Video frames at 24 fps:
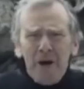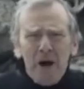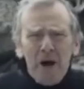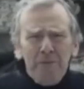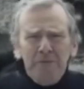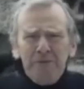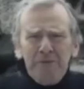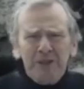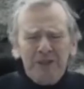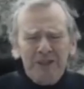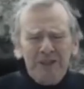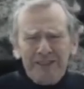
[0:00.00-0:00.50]

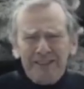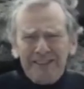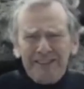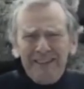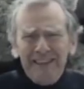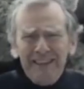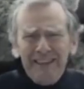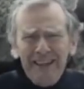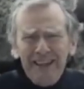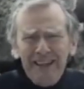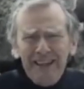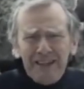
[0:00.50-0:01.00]
obsolete.
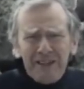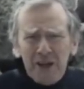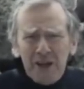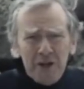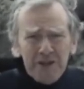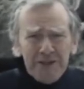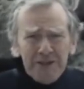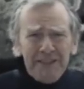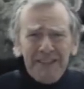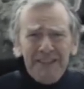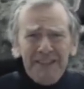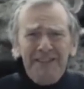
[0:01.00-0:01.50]

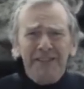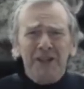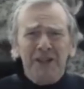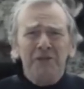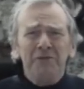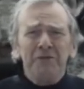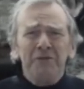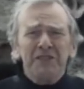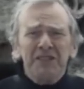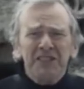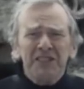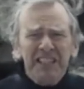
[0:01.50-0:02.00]
Content
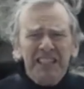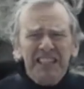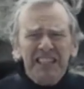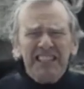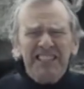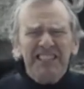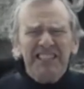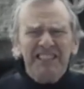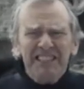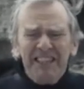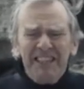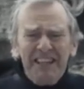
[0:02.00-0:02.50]
over six
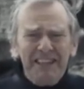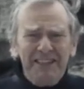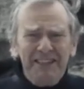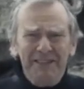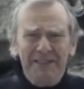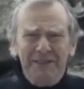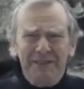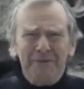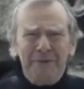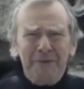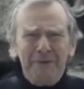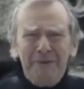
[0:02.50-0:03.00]

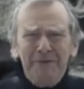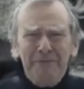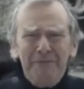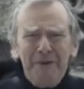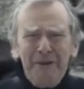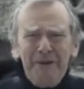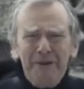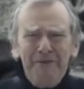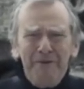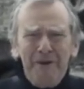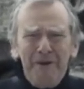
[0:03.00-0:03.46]
seconds wasn't being